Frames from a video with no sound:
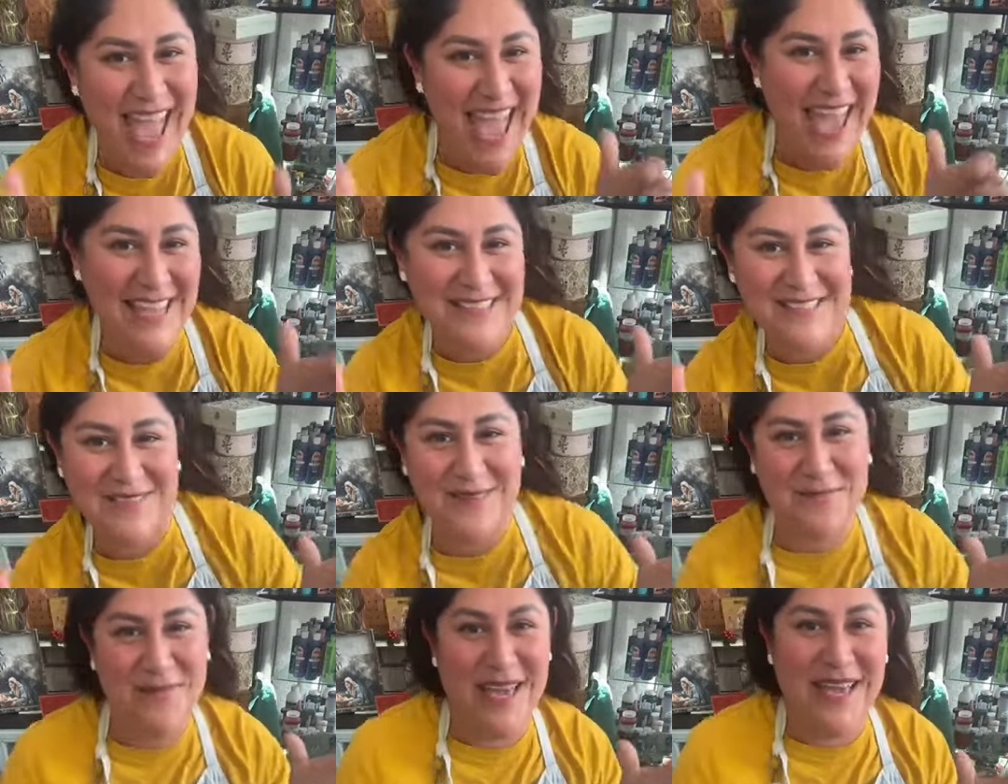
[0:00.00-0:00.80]

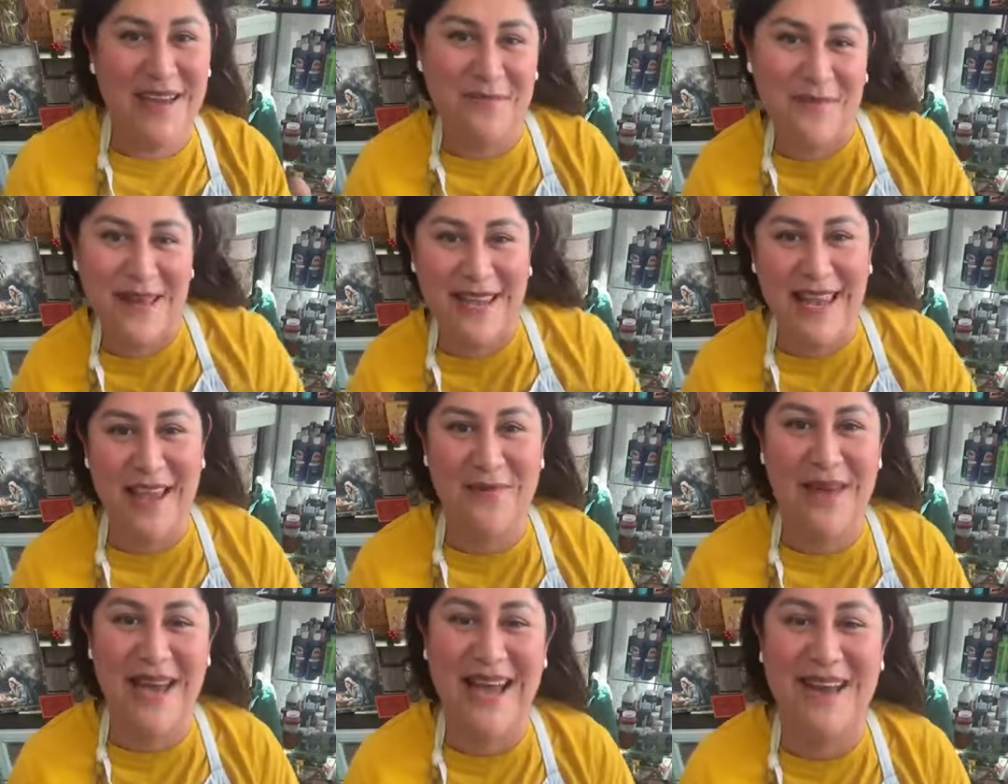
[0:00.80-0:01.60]
Yay, to make my
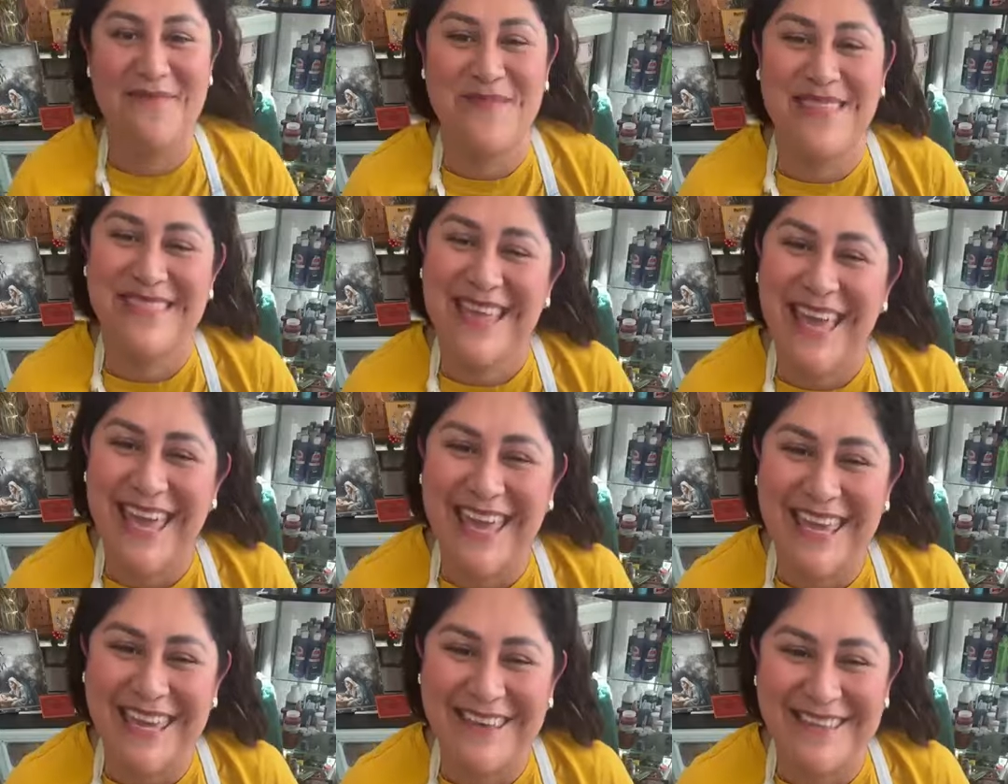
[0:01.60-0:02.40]
llama happy.
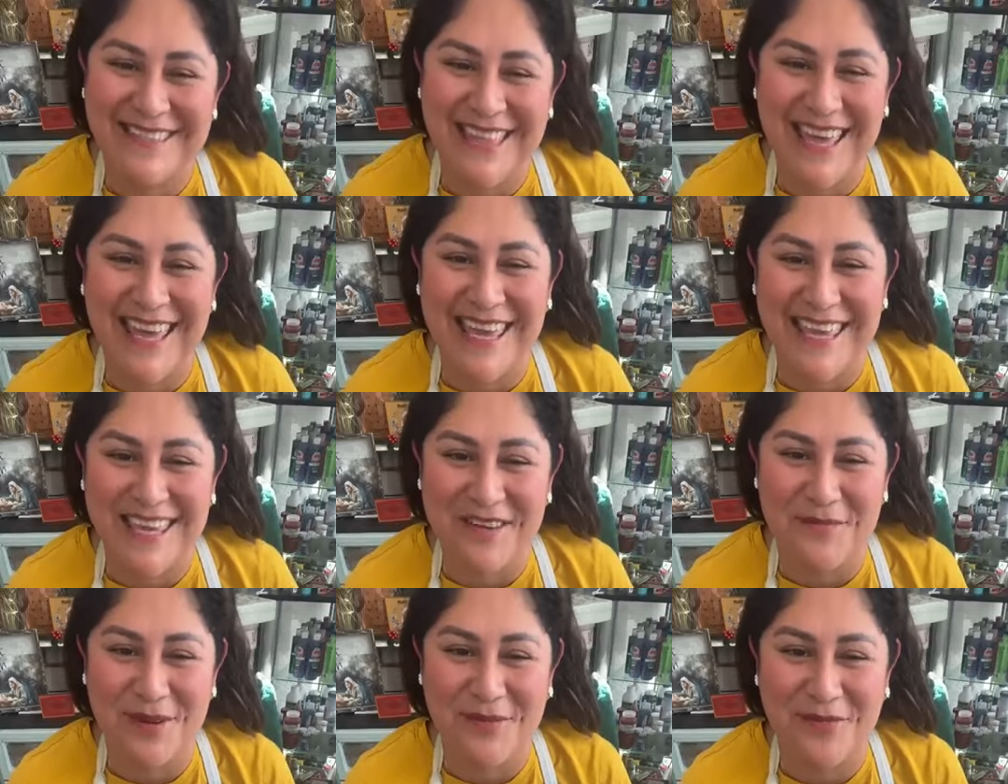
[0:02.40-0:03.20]
Thank
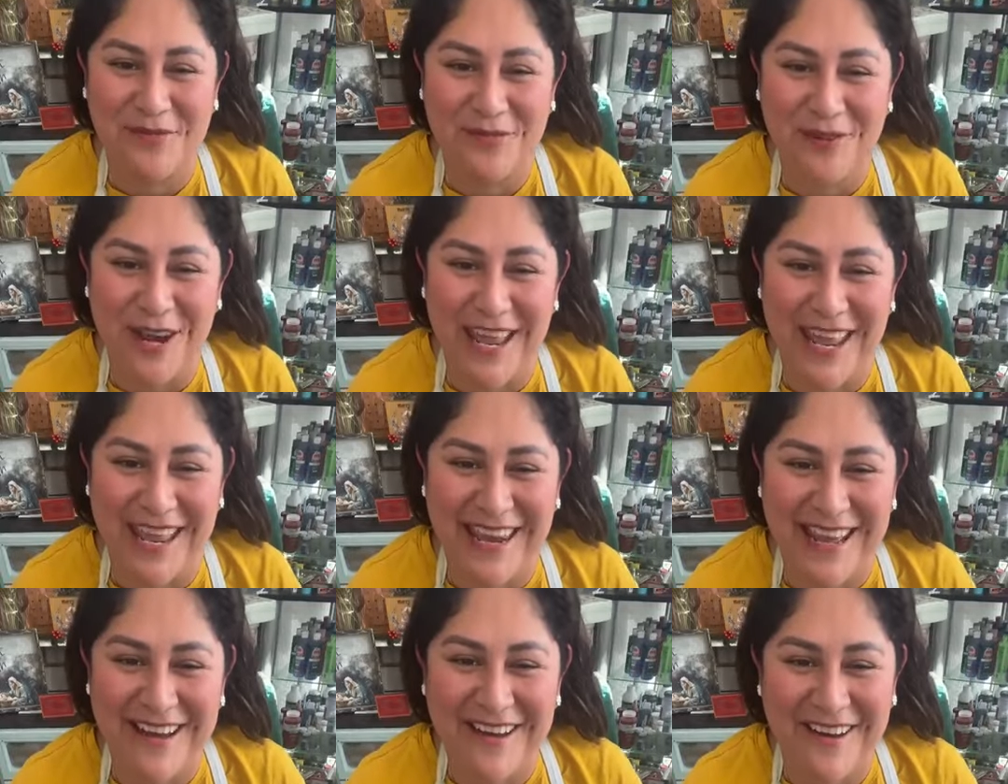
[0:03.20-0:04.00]
you, my
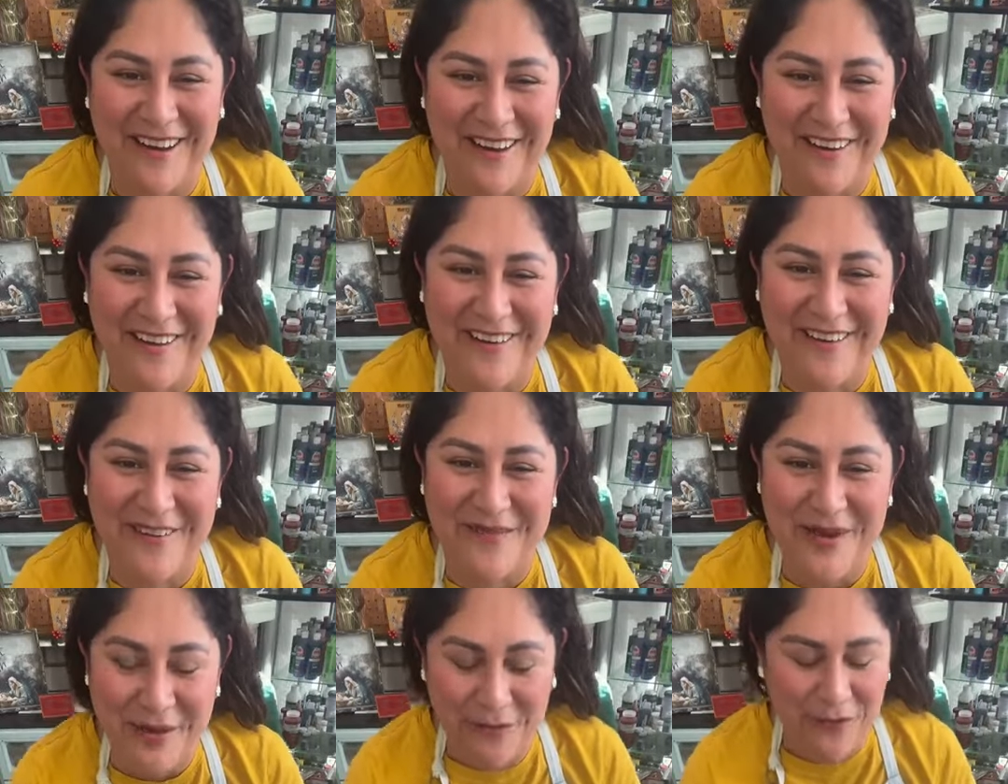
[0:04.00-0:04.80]
friend.
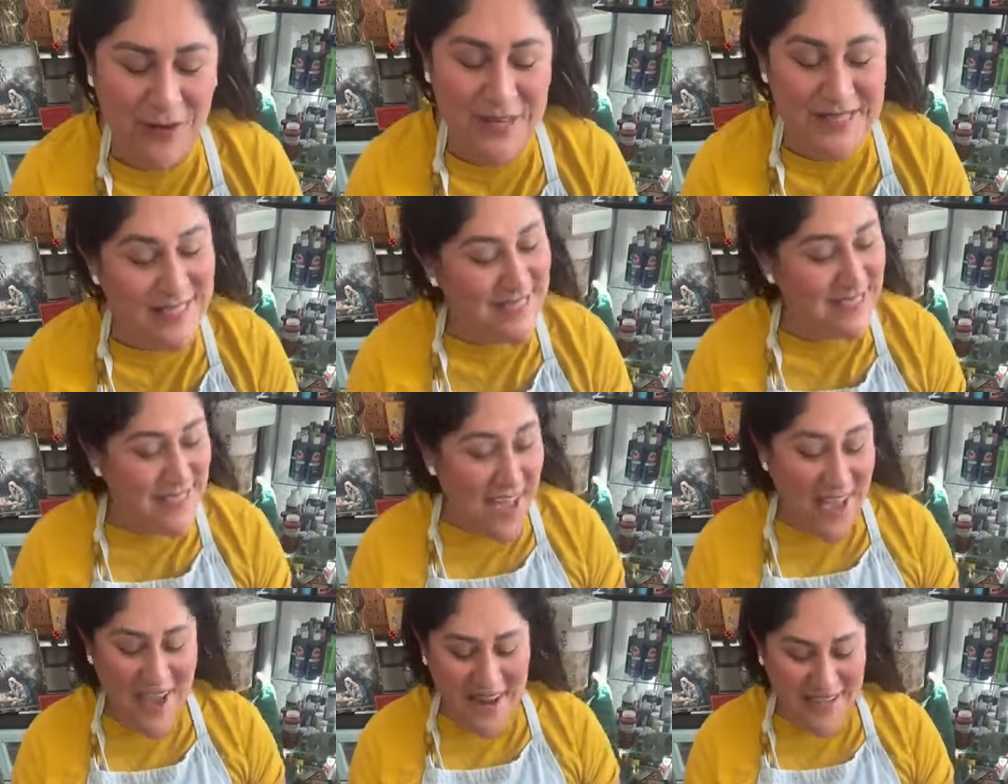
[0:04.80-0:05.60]
Oh, my first
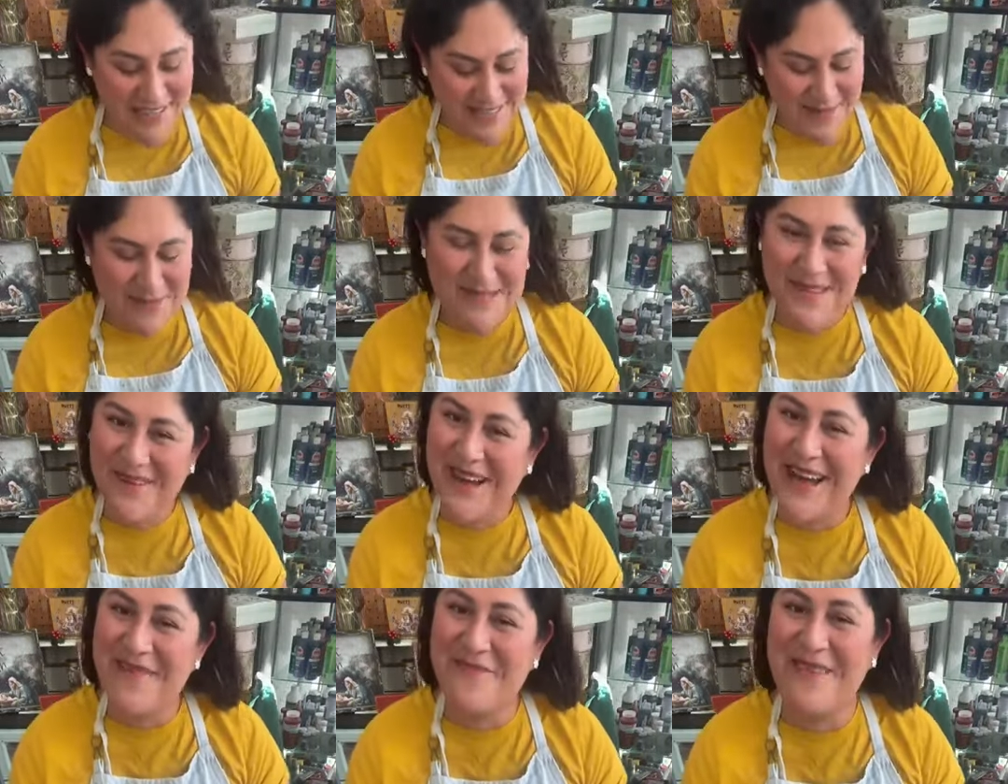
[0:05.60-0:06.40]
stars. I'm
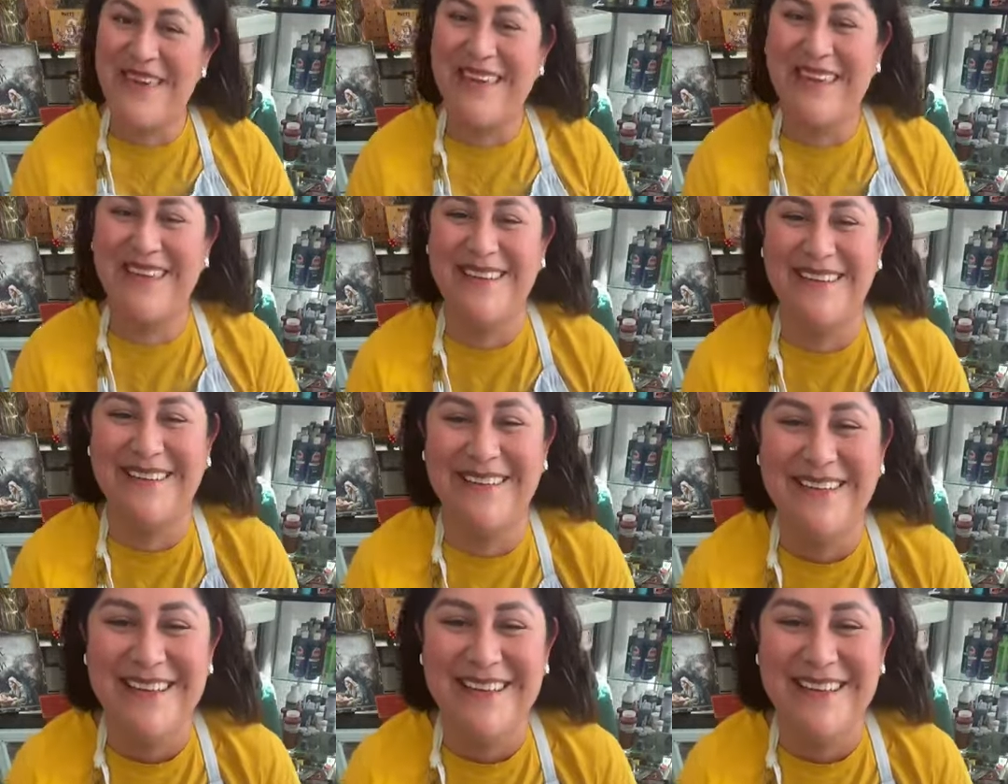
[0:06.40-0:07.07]
so happy.